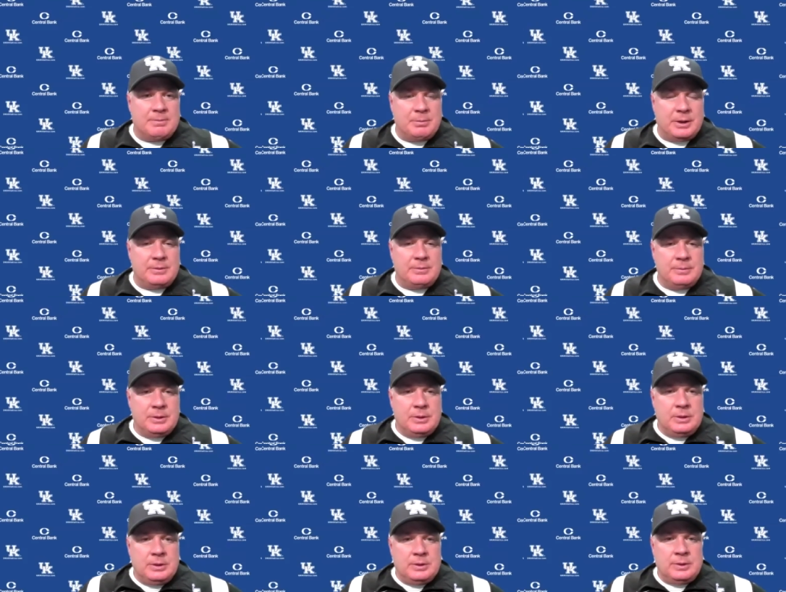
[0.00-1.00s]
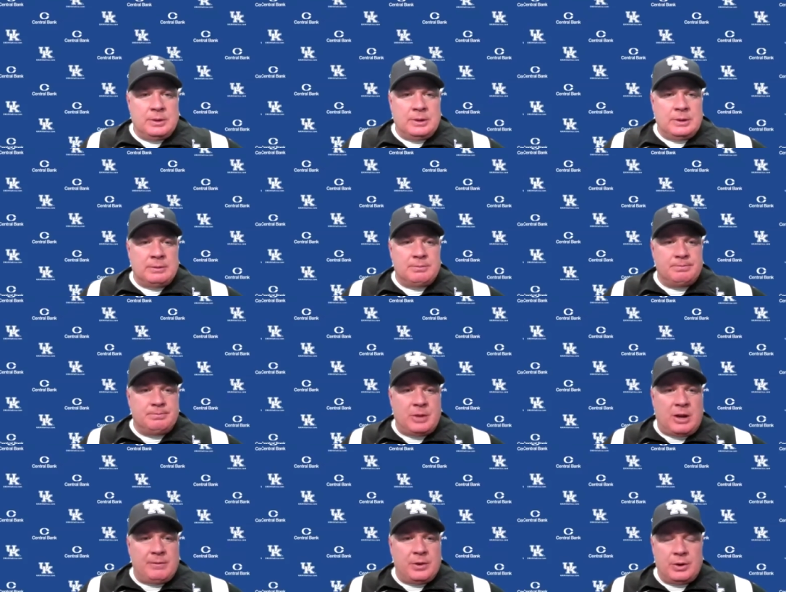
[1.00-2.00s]
but uh,
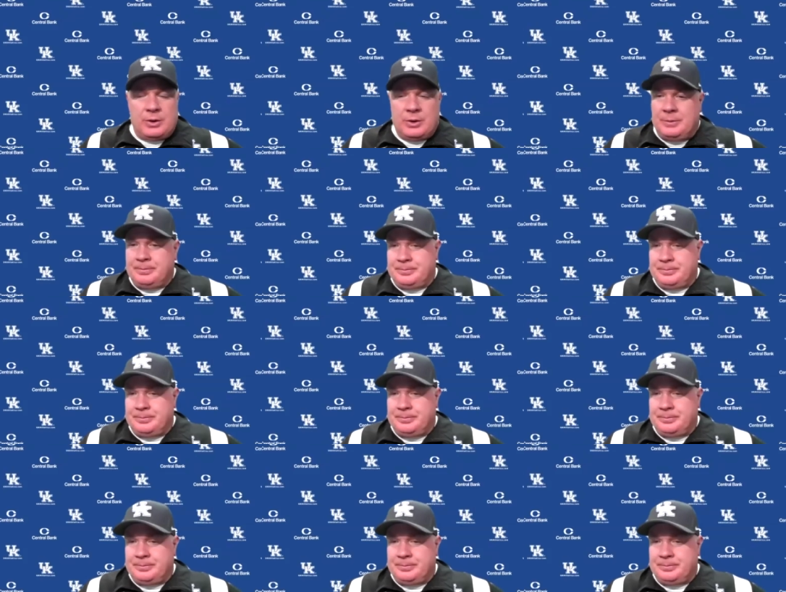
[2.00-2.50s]
not very good.